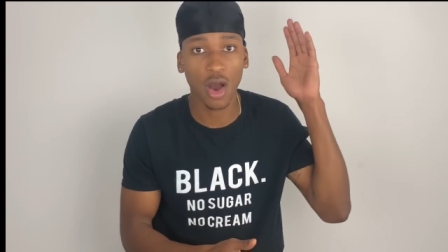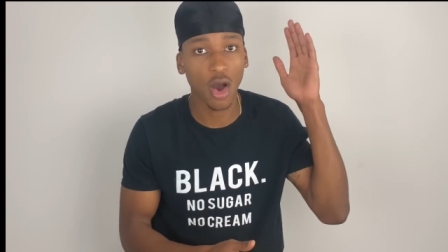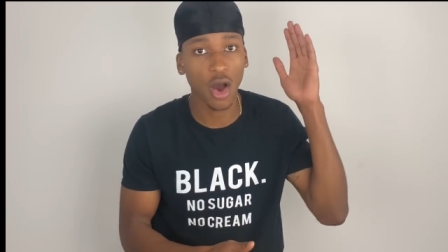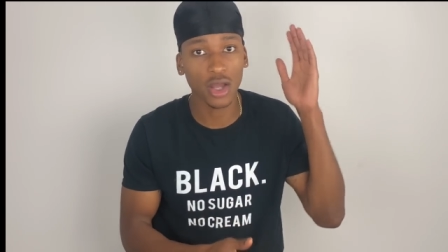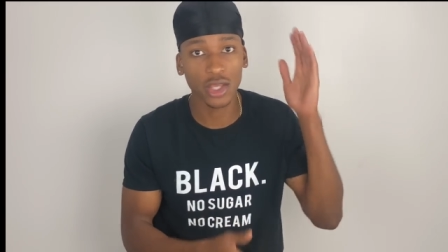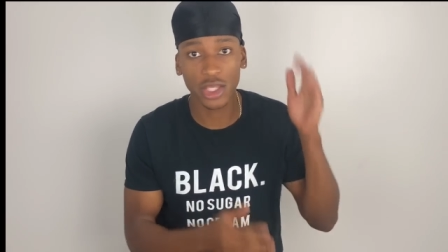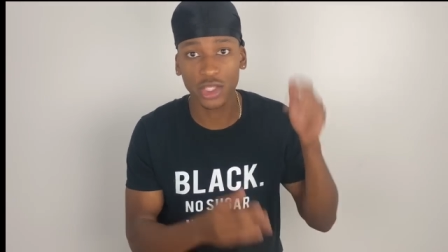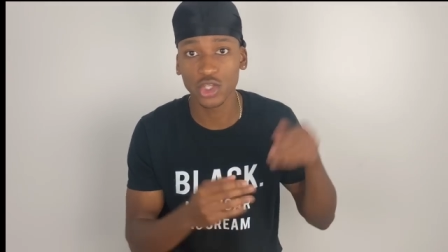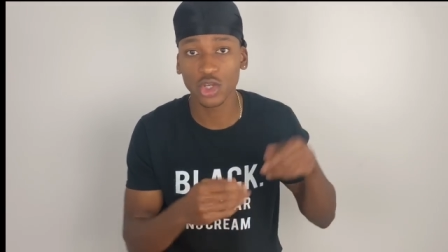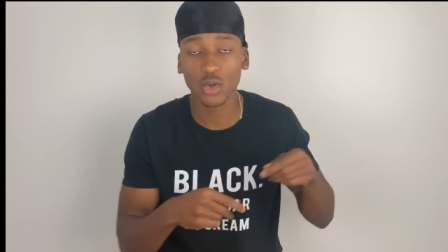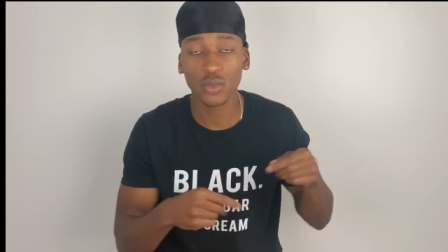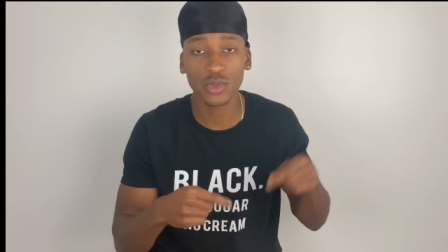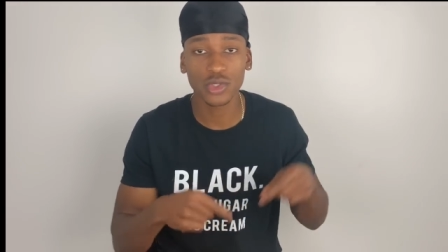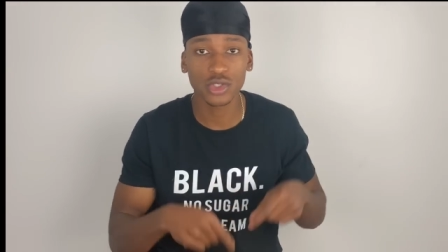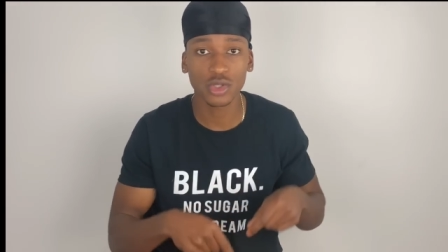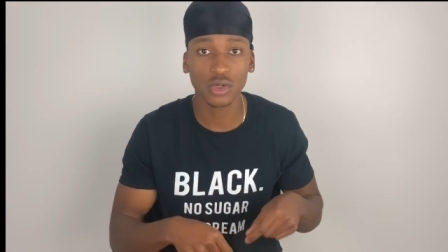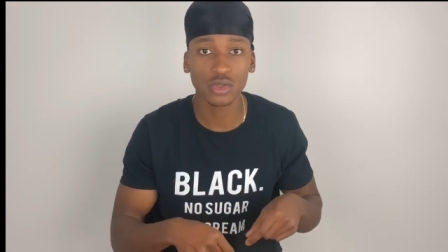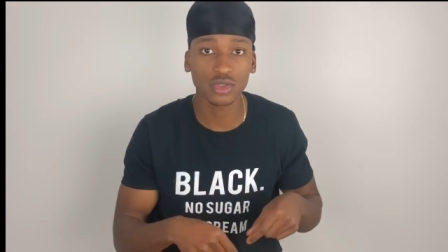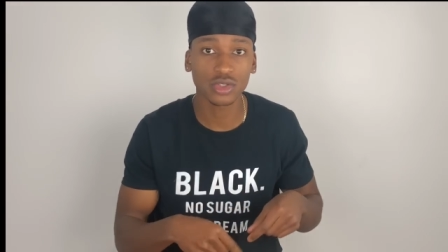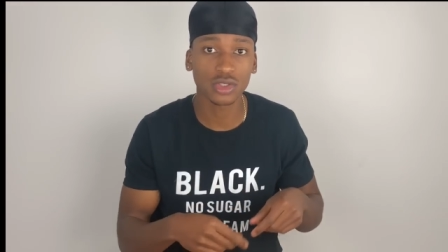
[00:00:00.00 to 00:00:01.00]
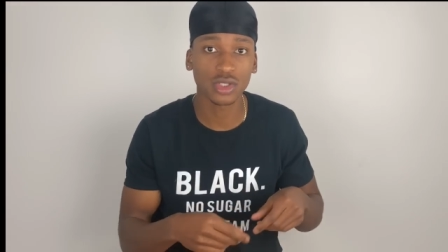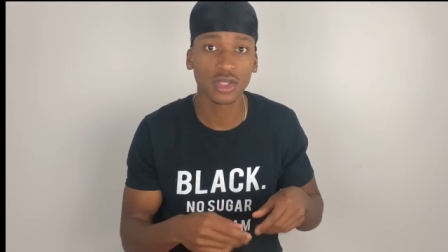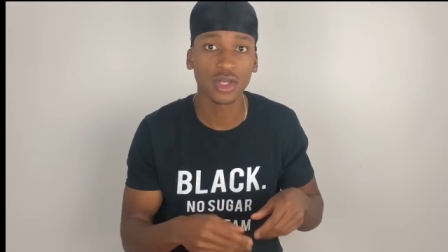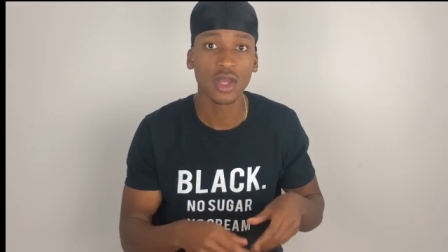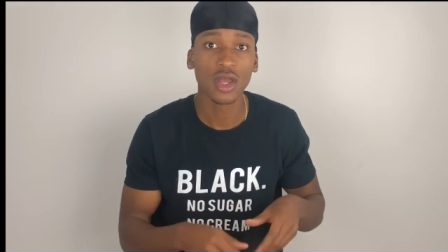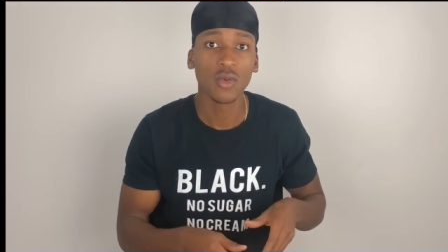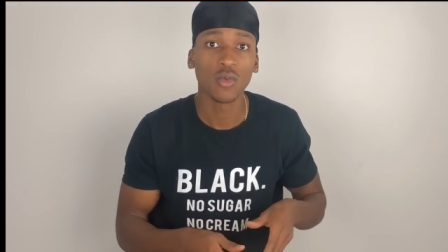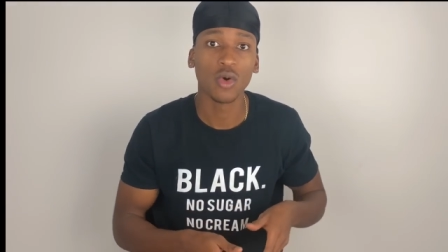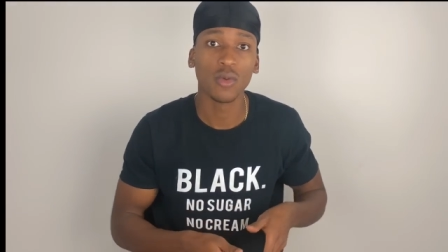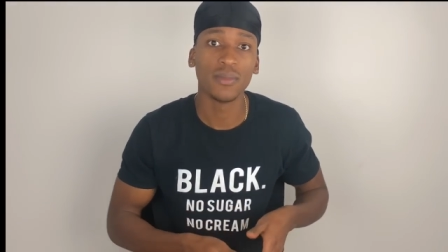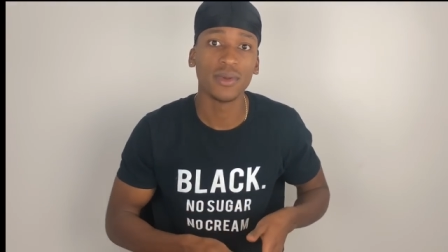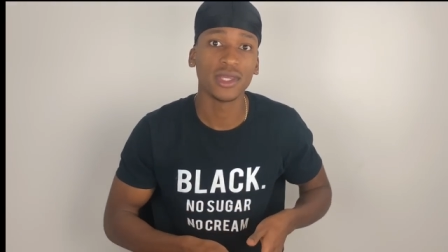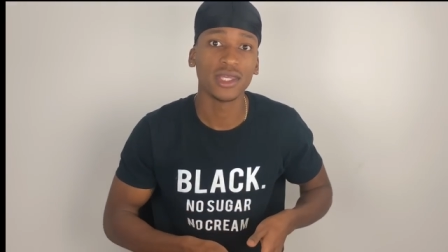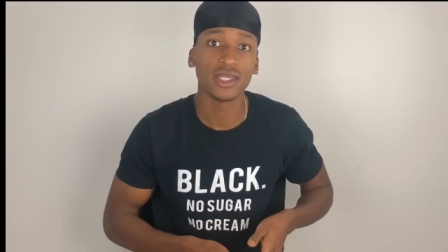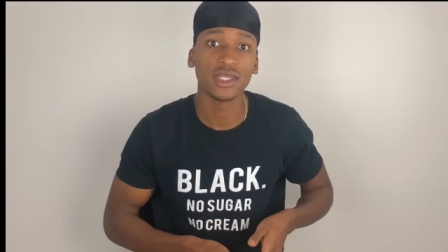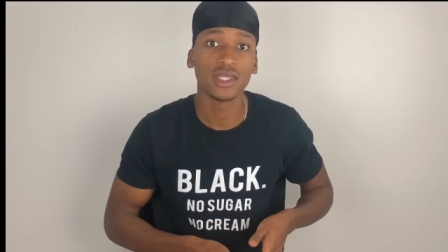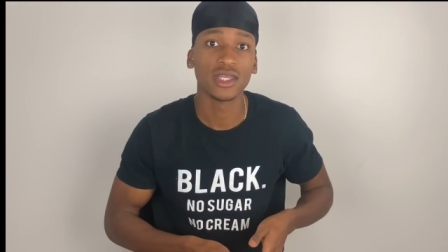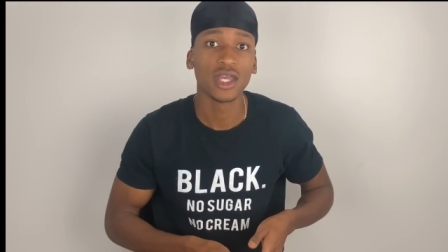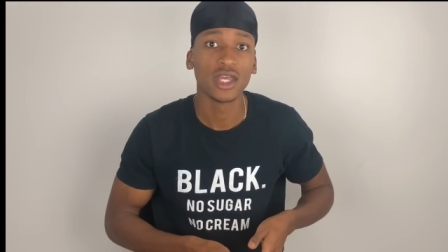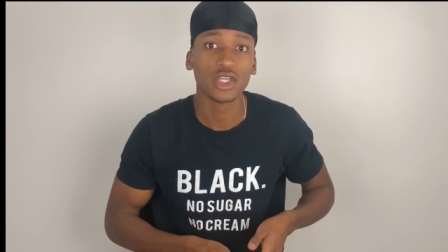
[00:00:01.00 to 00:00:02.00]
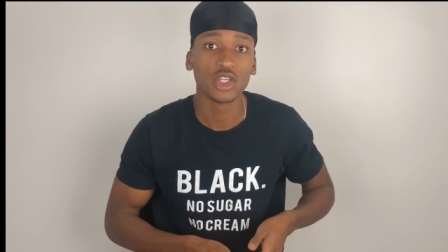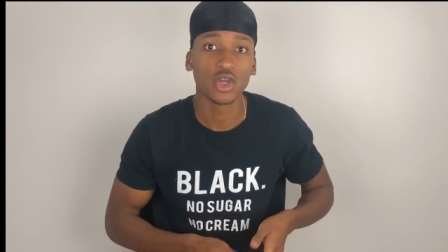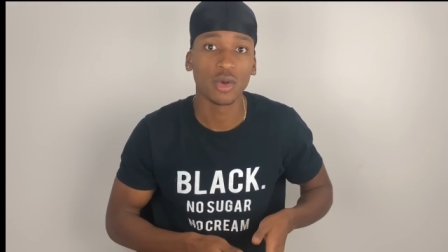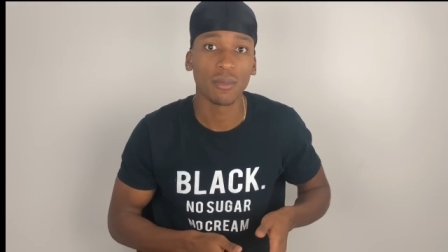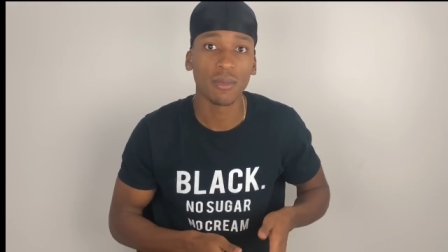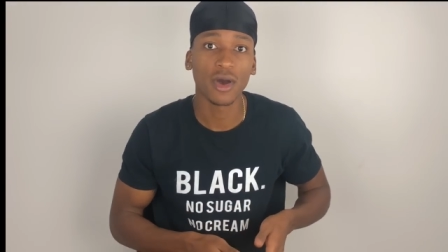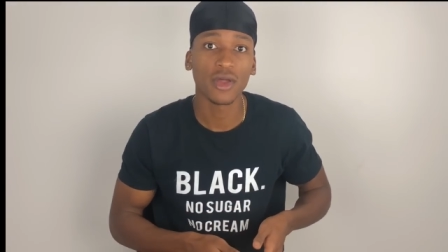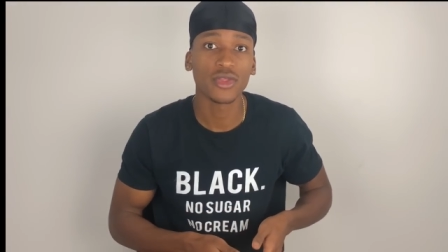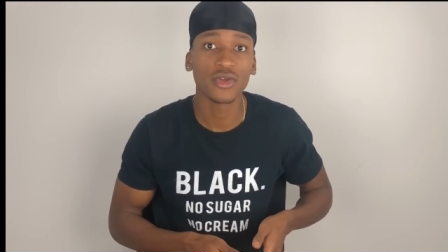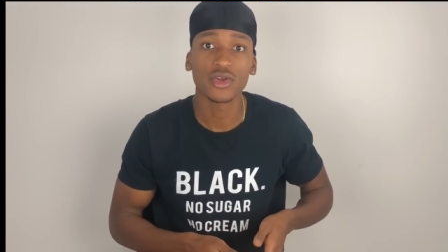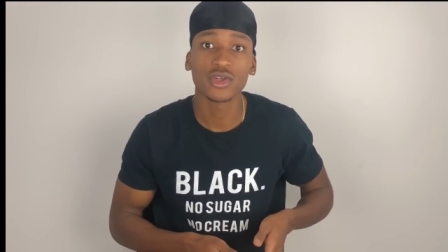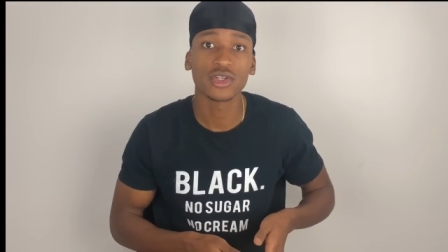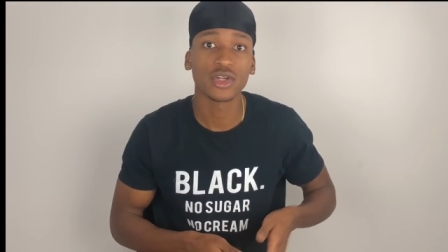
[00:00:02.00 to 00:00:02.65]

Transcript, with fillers: all, uh, and your results will be your mother,